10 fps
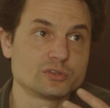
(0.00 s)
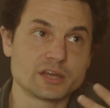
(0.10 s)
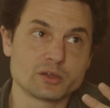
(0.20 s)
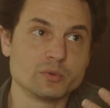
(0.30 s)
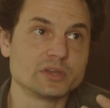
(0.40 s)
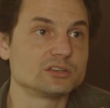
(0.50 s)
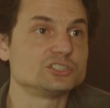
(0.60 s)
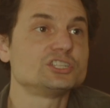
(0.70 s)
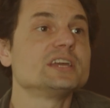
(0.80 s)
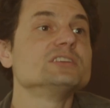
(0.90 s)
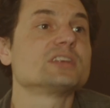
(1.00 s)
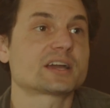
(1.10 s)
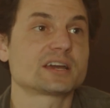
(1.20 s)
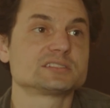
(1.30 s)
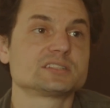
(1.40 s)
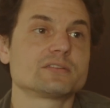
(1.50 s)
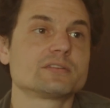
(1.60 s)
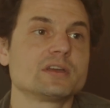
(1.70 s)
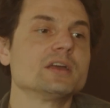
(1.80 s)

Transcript: Like yeah. we can change that kind of stuff.